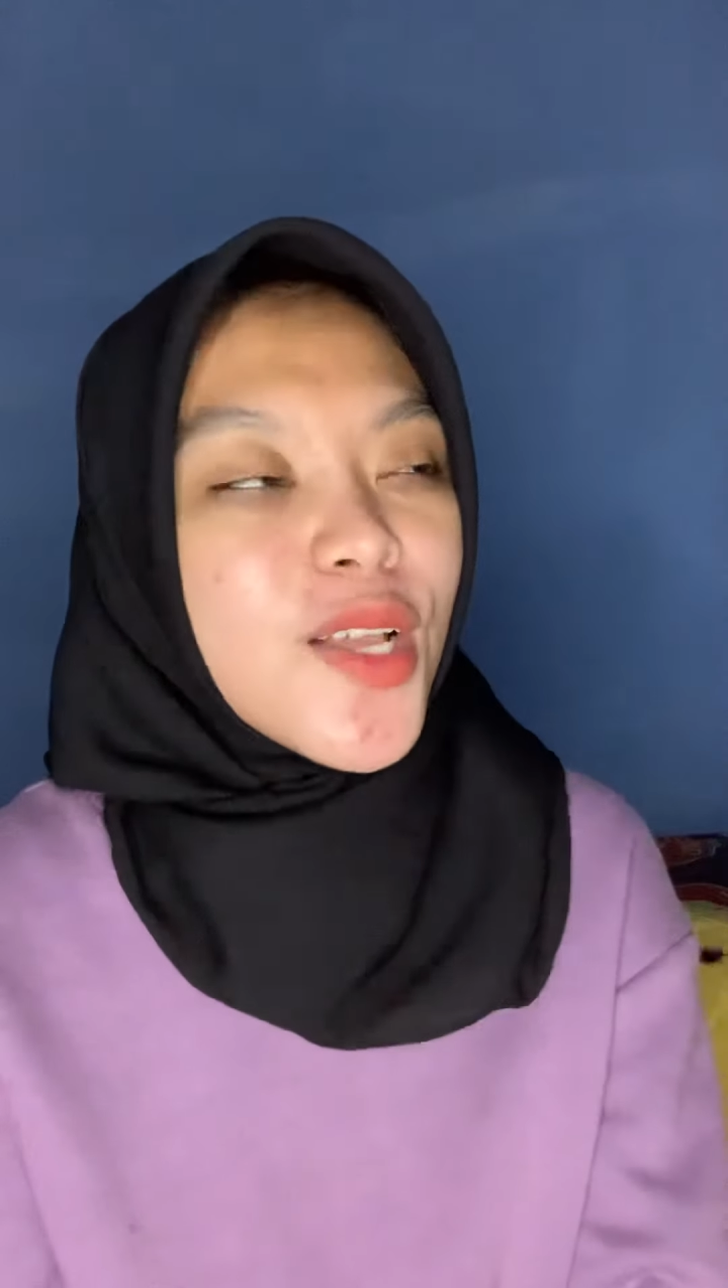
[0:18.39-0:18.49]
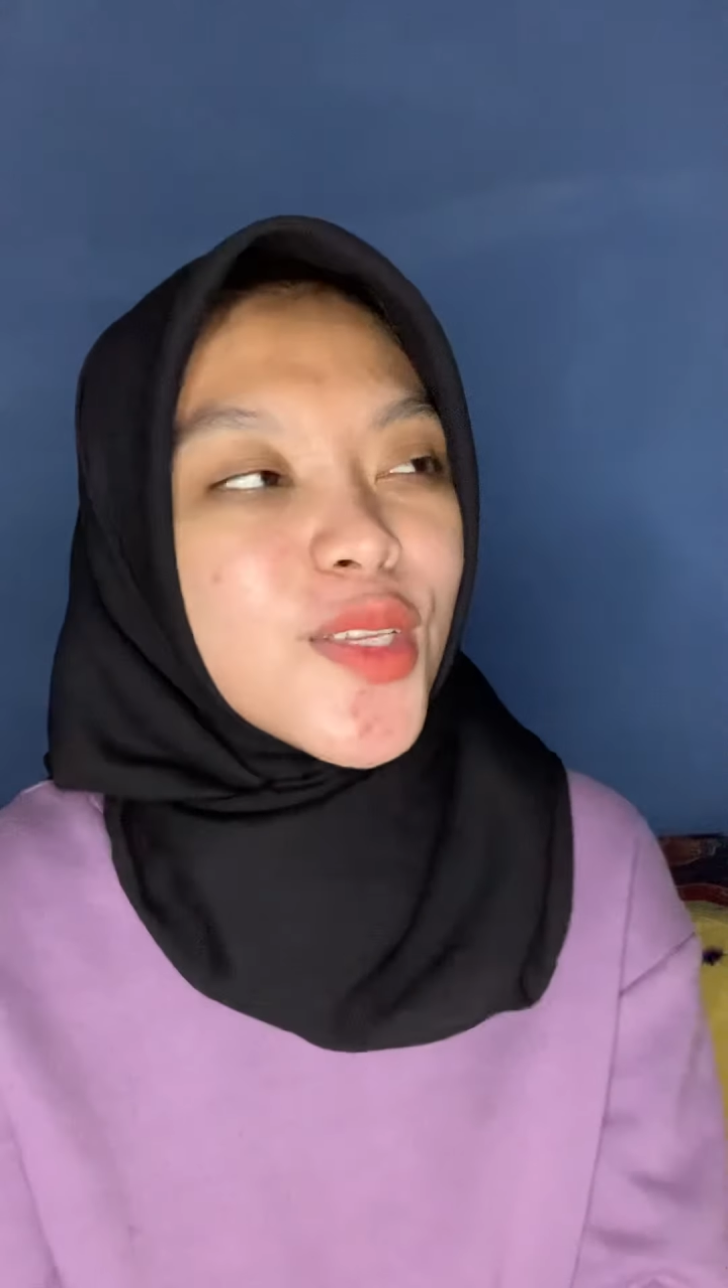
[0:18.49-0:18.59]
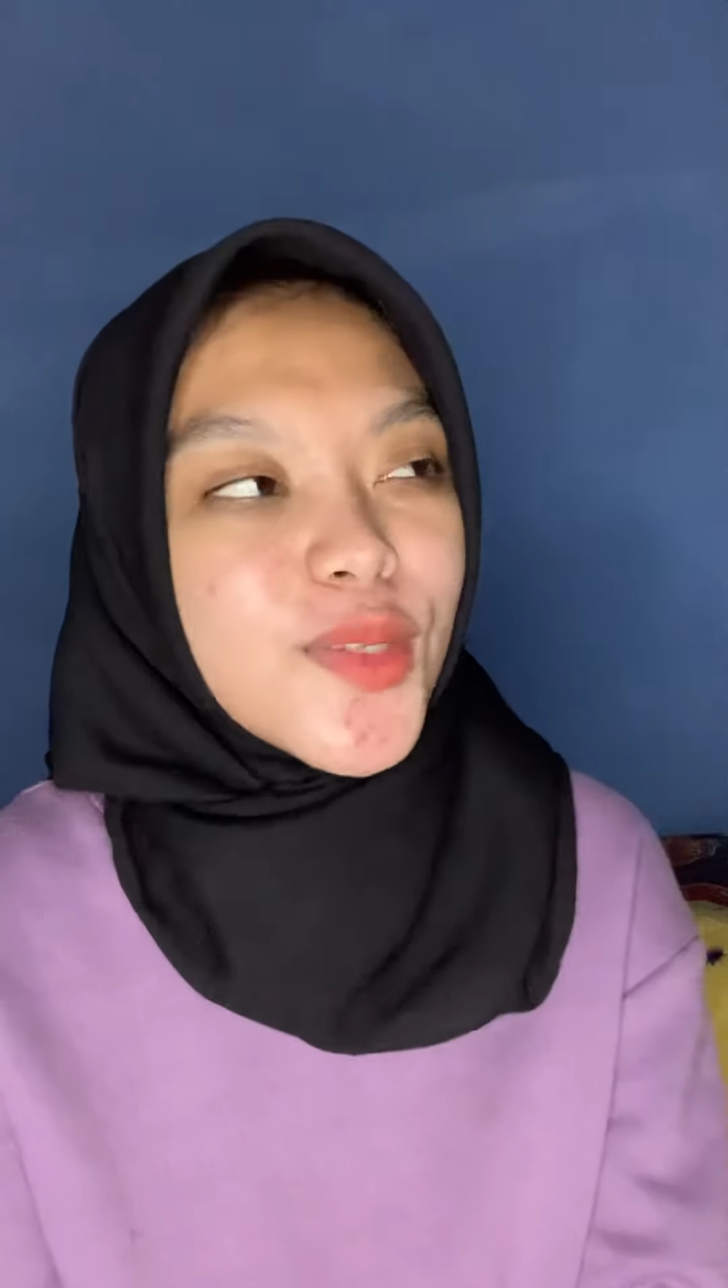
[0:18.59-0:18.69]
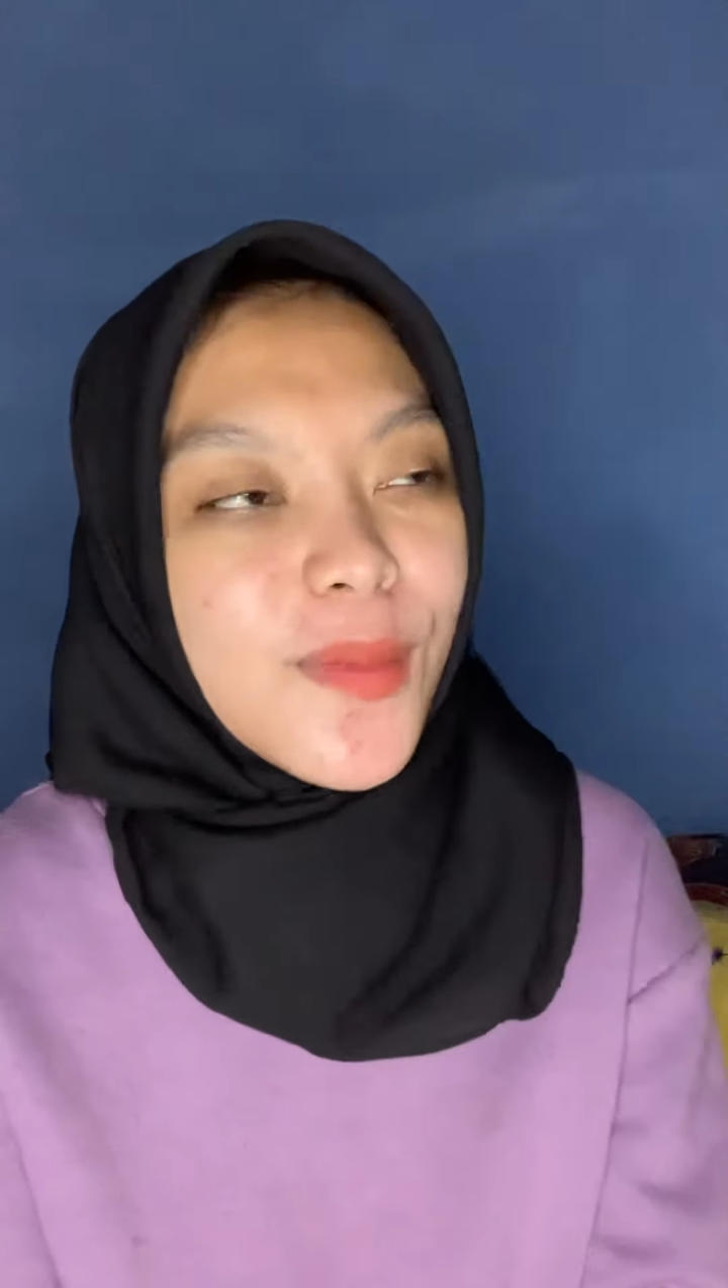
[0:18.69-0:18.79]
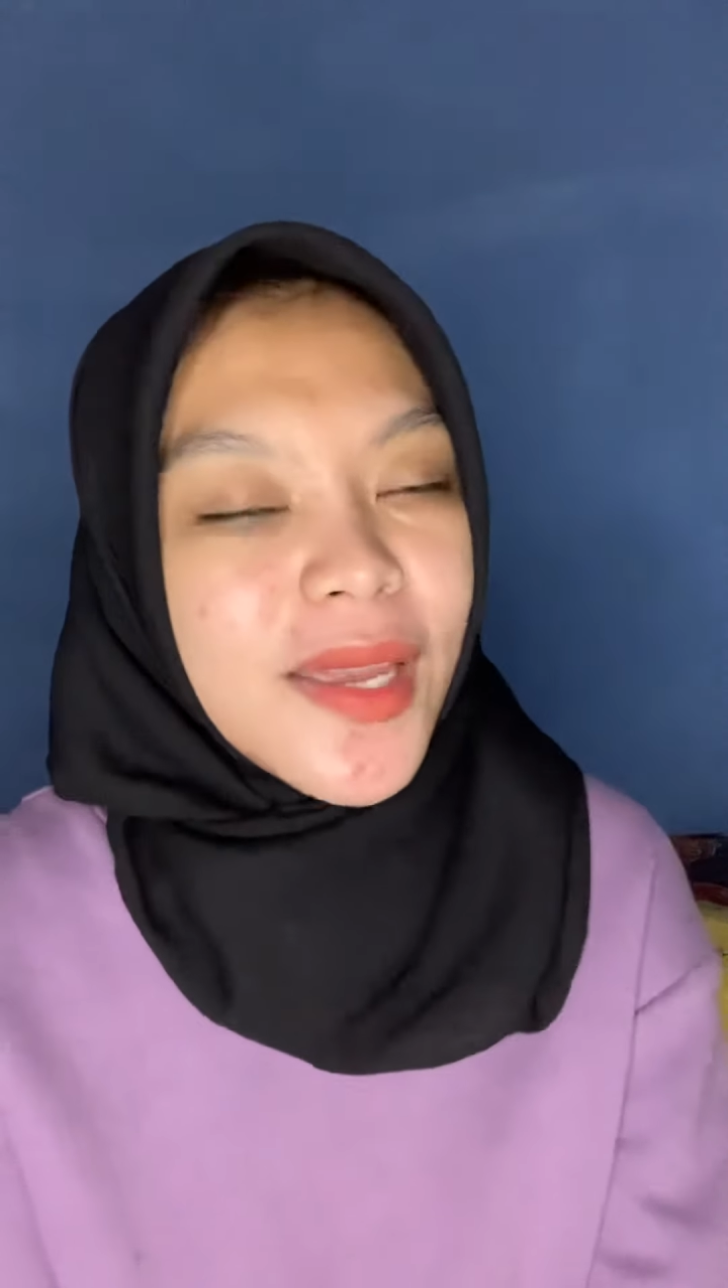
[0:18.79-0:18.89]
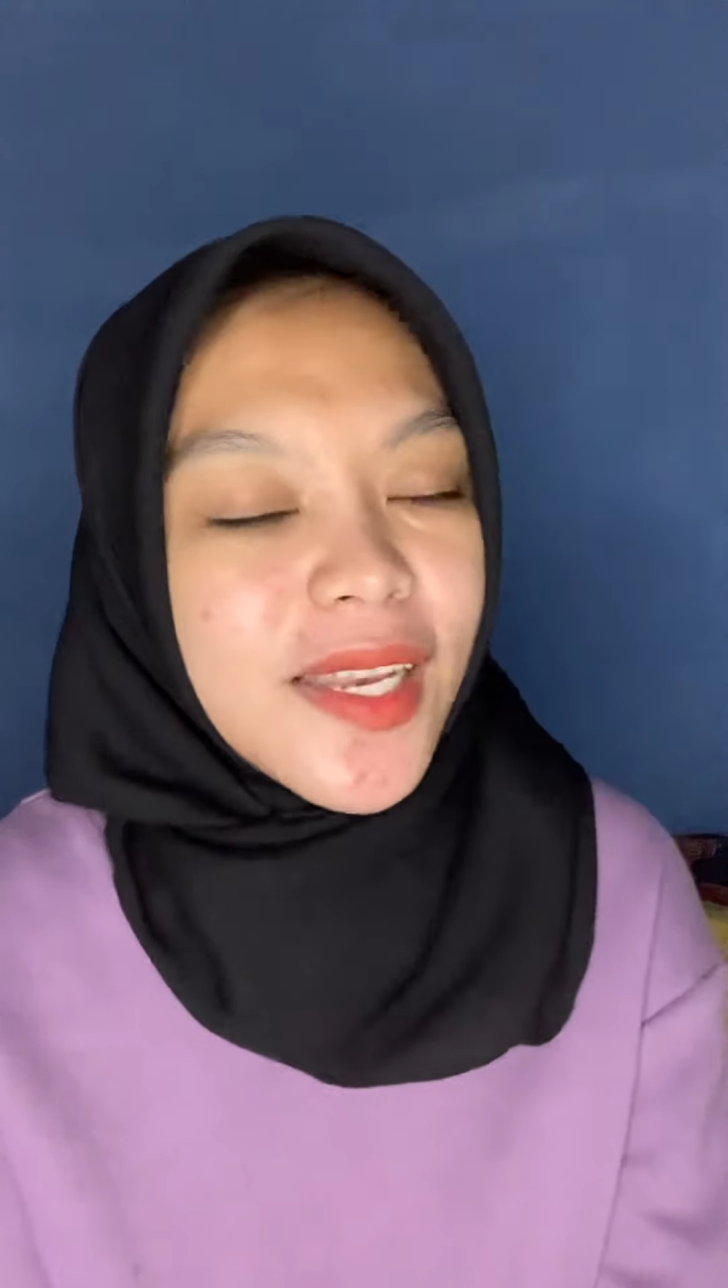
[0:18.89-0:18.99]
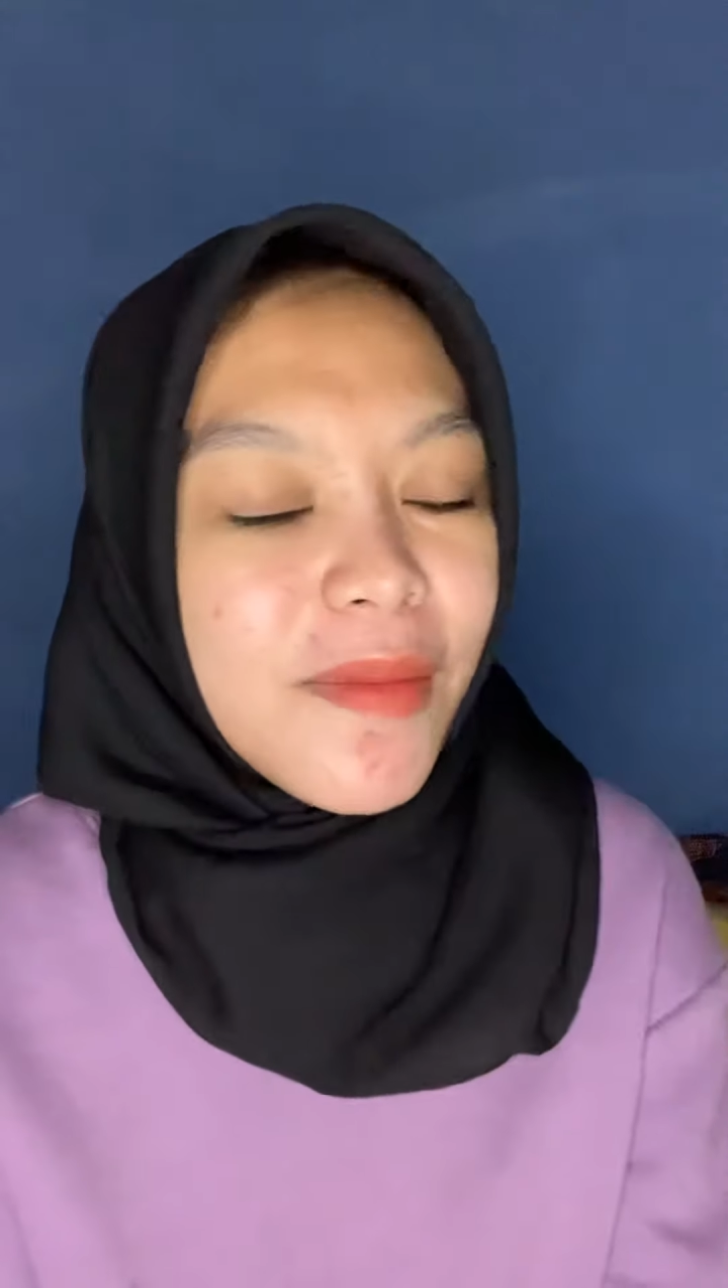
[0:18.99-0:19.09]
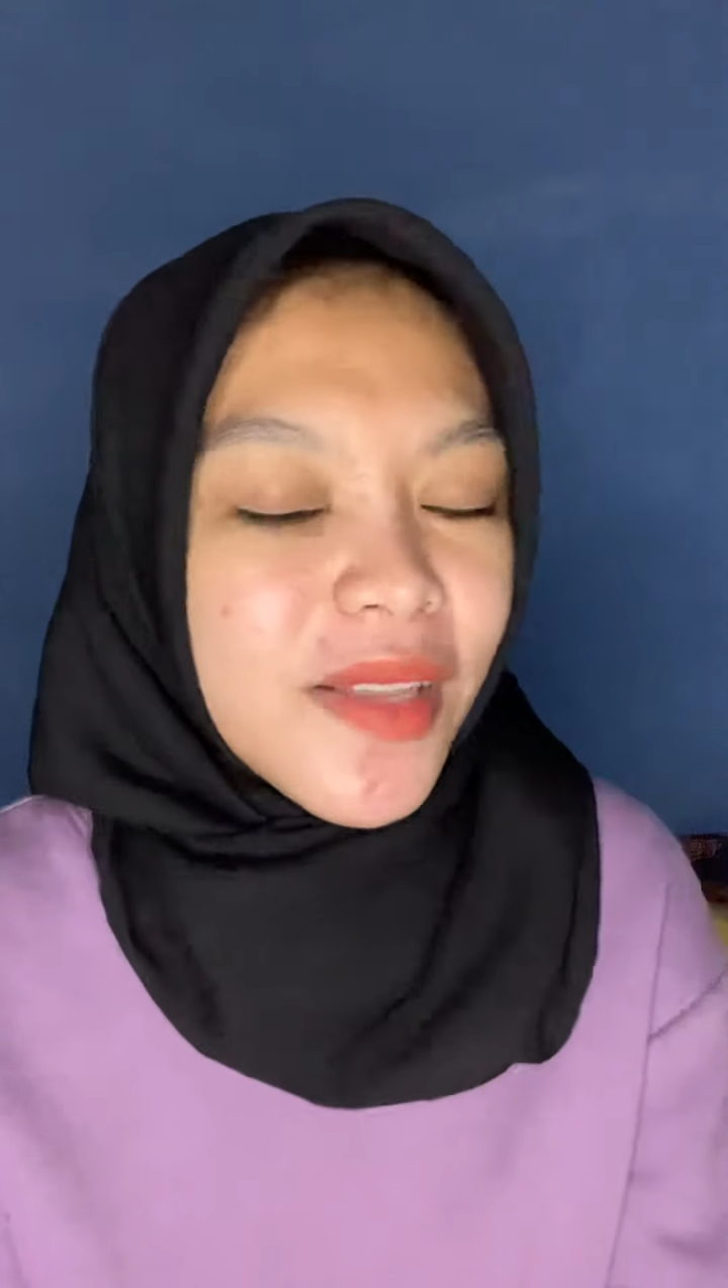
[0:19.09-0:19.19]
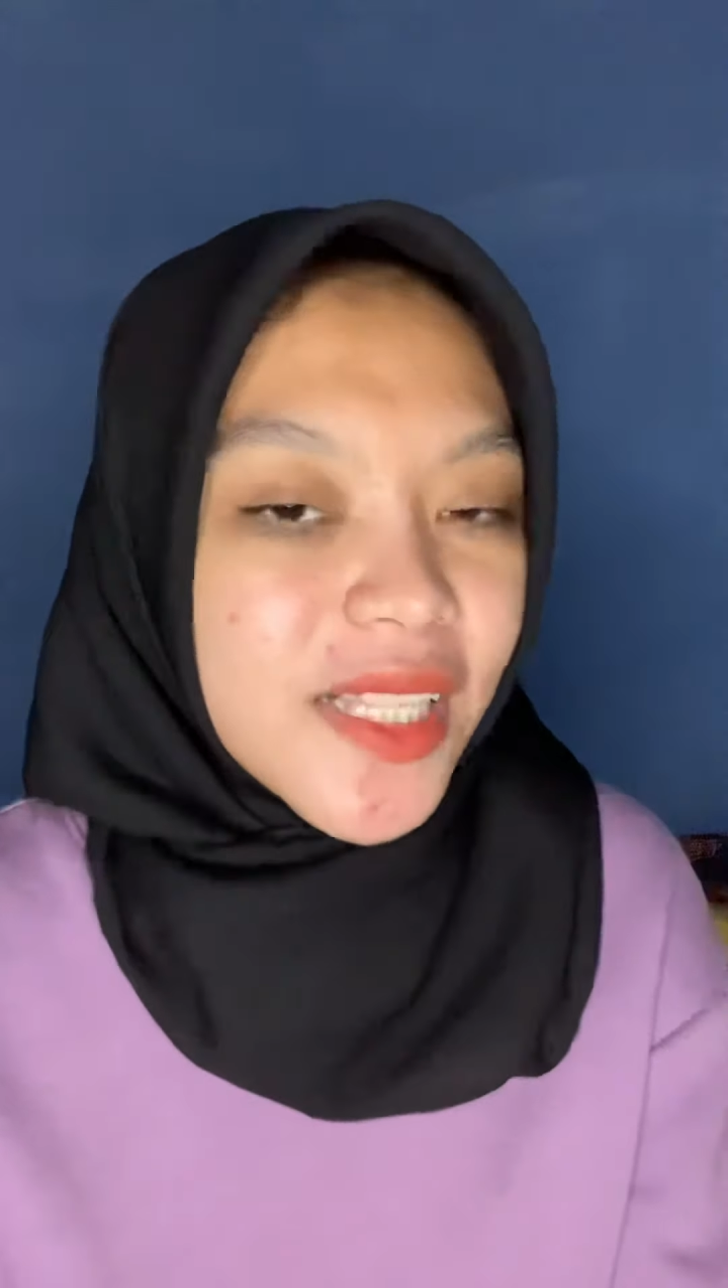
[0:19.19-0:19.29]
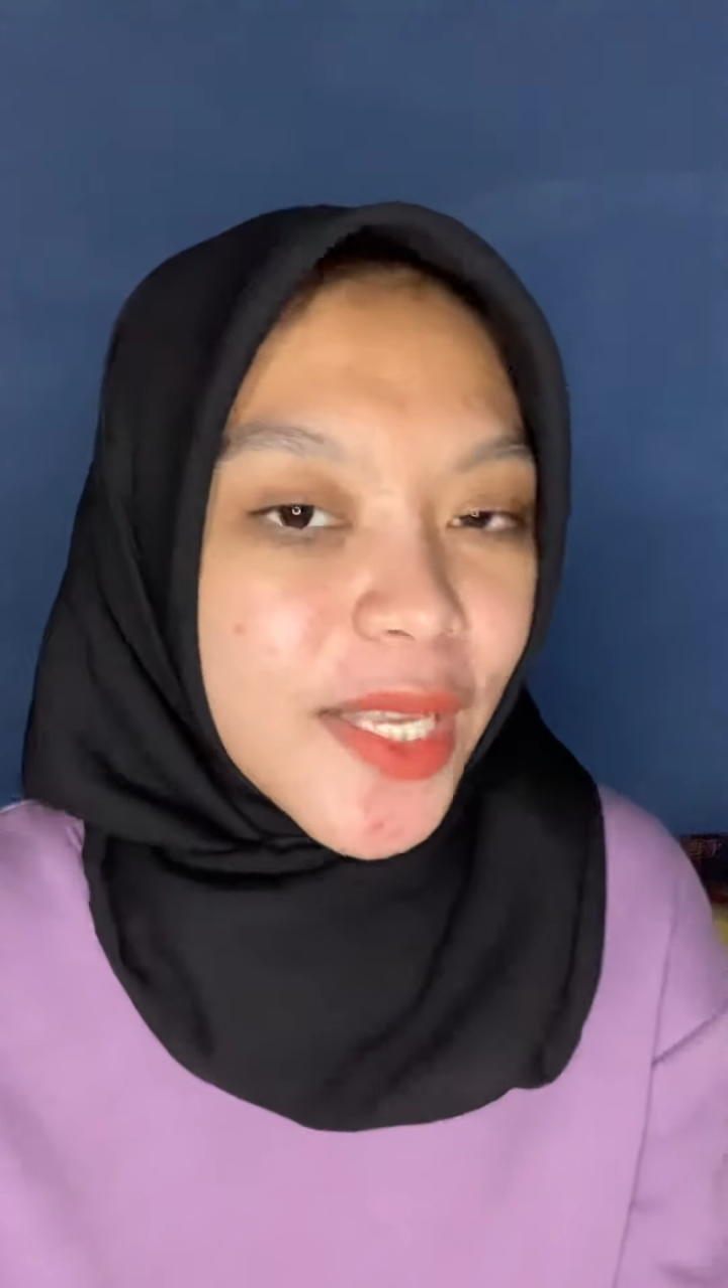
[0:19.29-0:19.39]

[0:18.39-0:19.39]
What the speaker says: So my name is